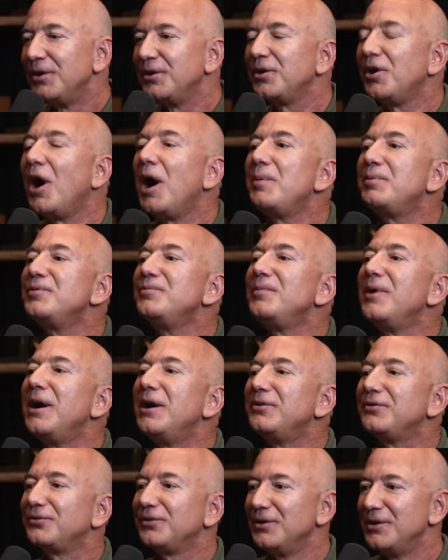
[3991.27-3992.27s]

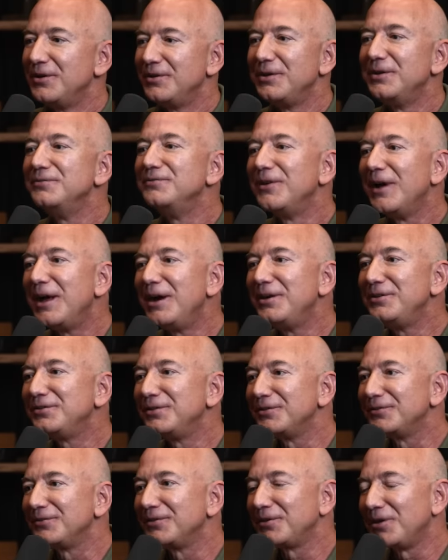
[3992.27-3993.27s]
Compromise, the advantage
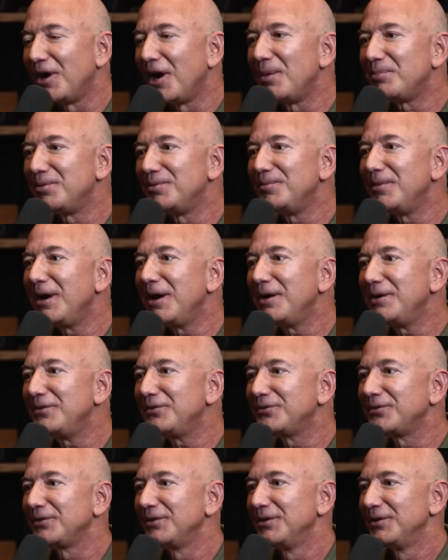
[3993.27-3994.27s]
of
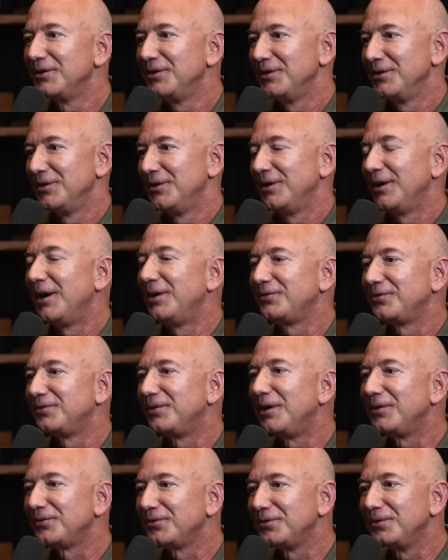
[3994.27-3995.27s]
compromise as a
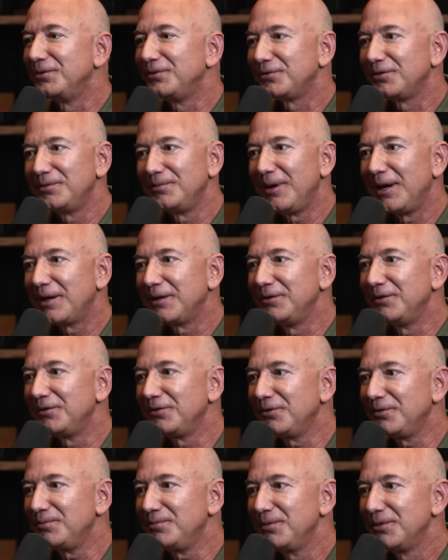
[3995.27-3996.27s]
resolution
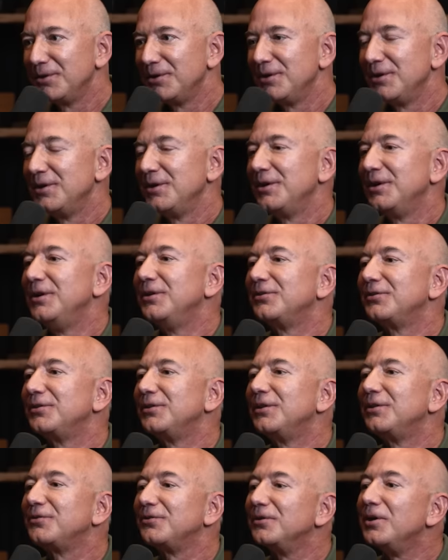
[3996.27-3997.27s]
mechanism is
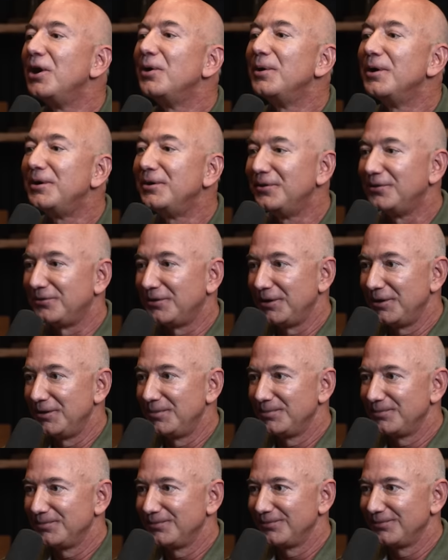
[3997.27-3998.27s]
that it's low
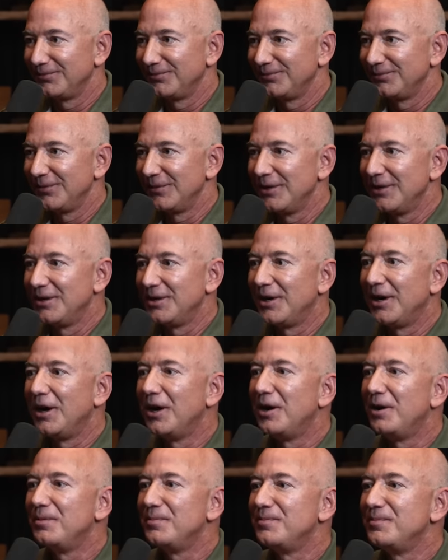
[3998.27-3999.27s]
energy,
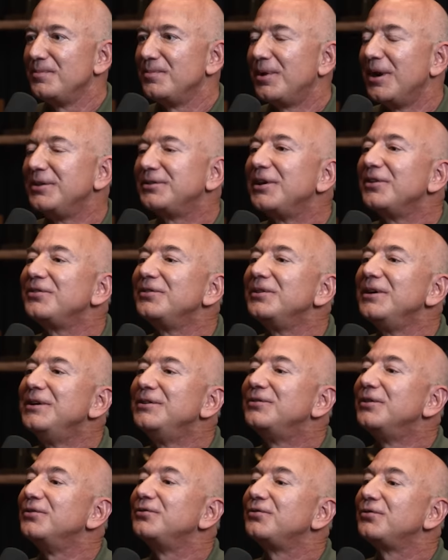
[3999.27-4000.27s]
but it doesn't
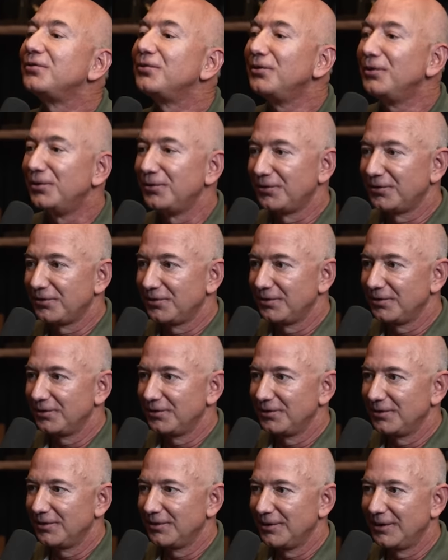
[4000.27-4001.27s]
lead to truth.
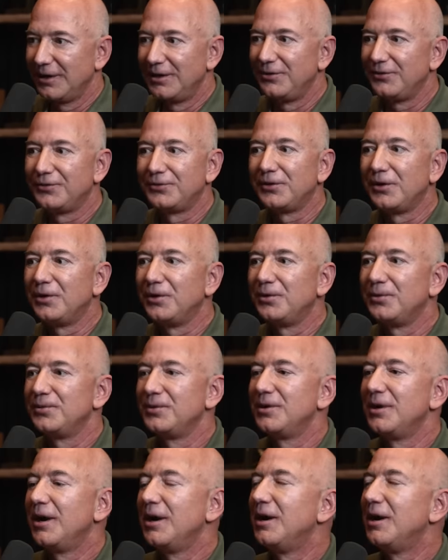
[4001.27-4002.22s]
And so